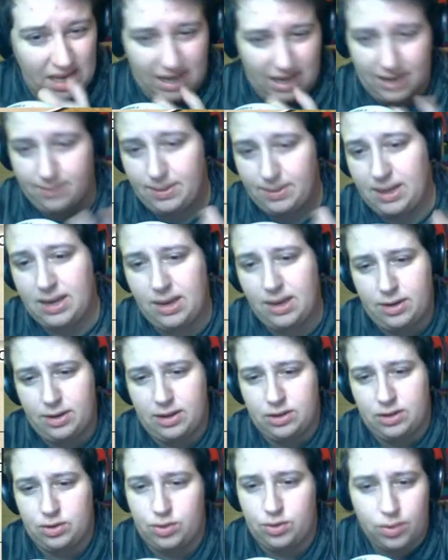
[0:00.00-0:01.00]
It meant he
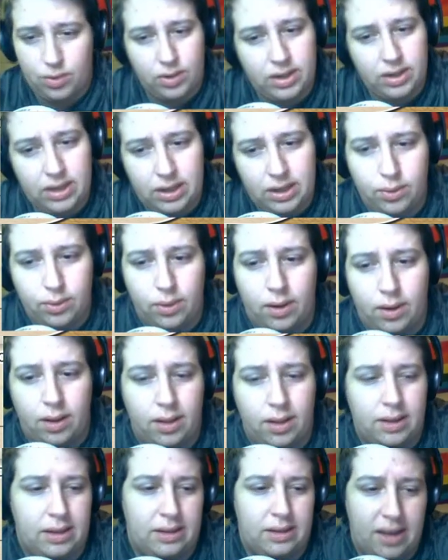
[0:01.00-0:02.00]
could join you
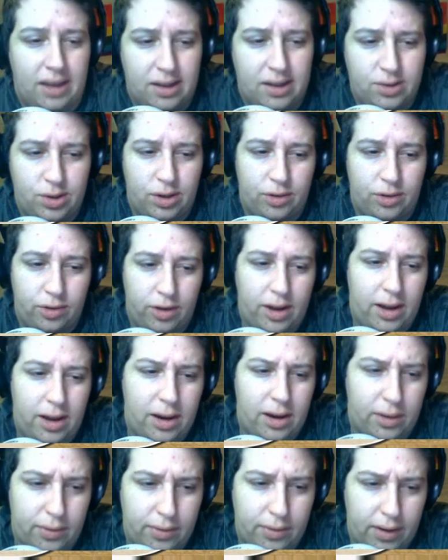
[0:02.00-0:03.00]
all in catching
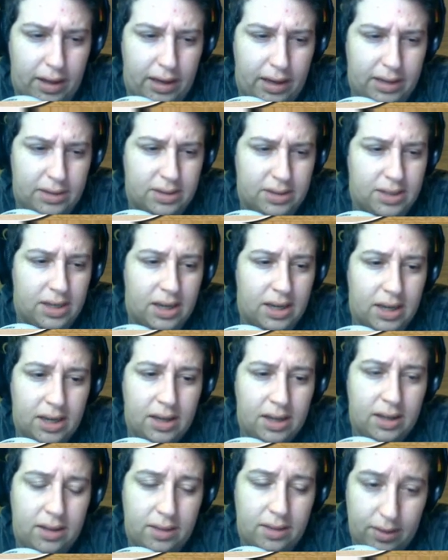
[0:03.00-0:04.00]
fireflies.
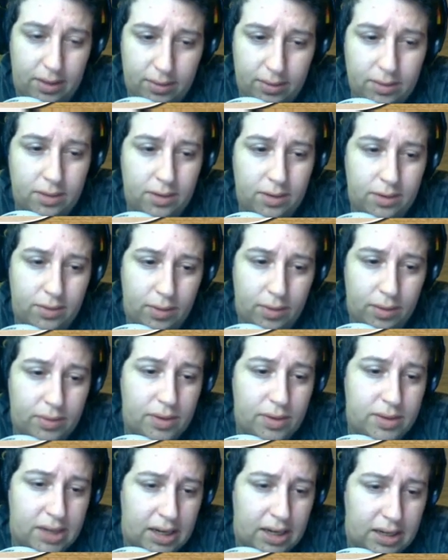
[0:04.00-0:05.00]
Then, for a
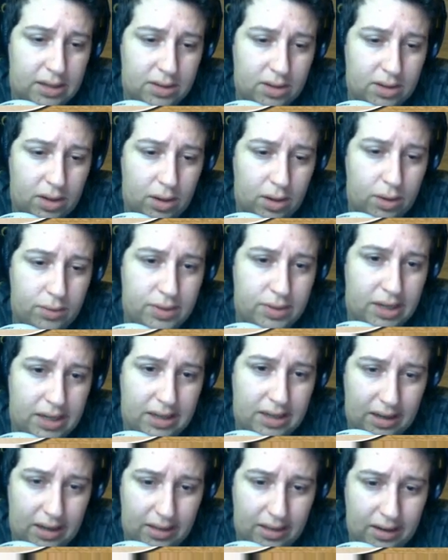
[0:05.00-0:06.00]
few seconds, Cove
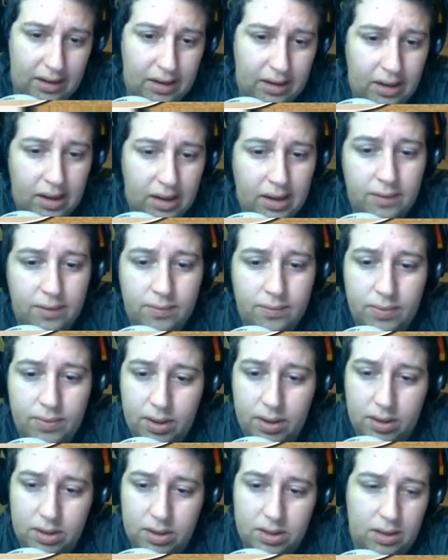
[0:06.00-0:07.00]
said nothing.
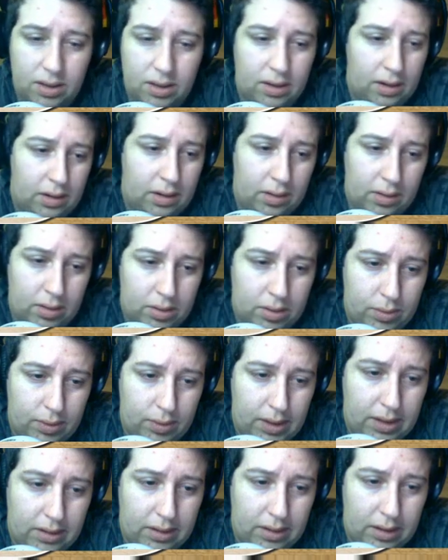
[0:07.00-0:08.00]
He only stood there and looked
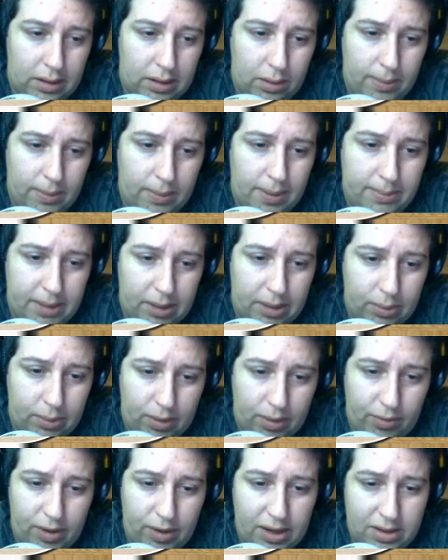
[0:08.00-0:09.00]
around at your mommy with
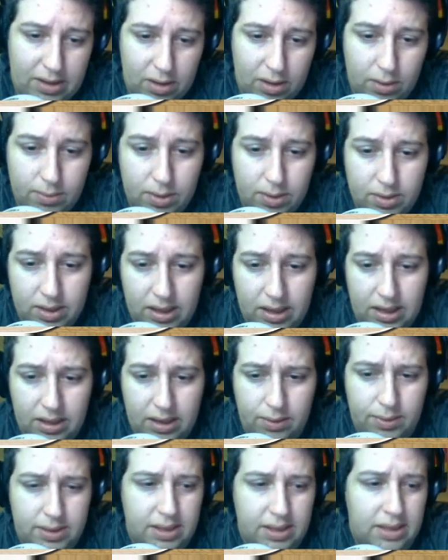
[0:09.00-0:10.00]
a face almost like he
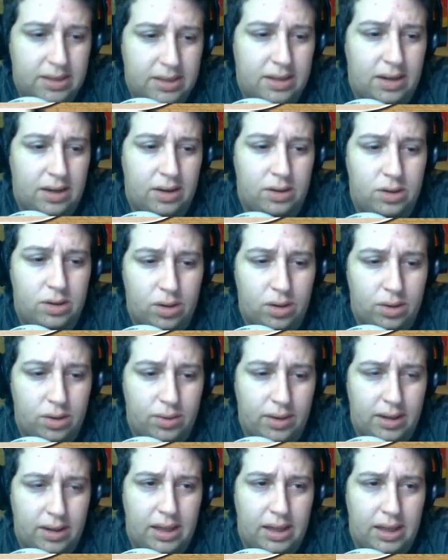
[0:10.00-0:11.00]
was considered turning around